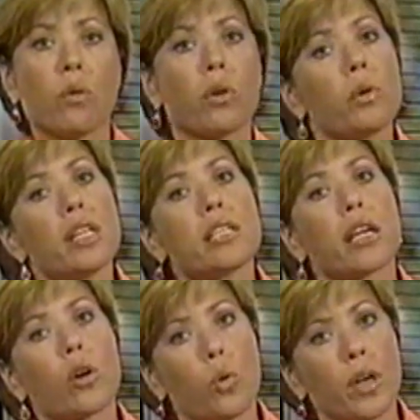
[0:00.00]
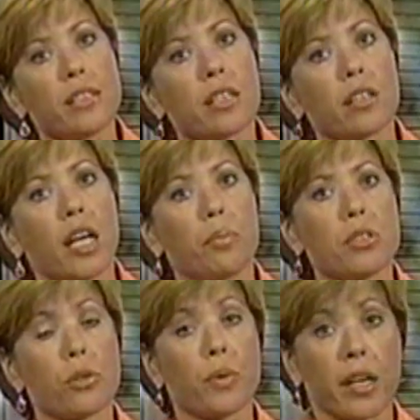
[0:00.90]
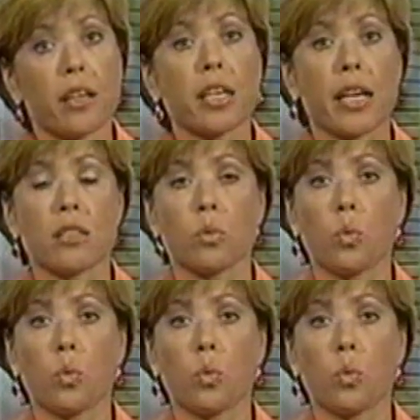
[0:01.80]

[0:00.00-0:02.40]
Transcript: we're going to take a quiz that'll help us to recognize the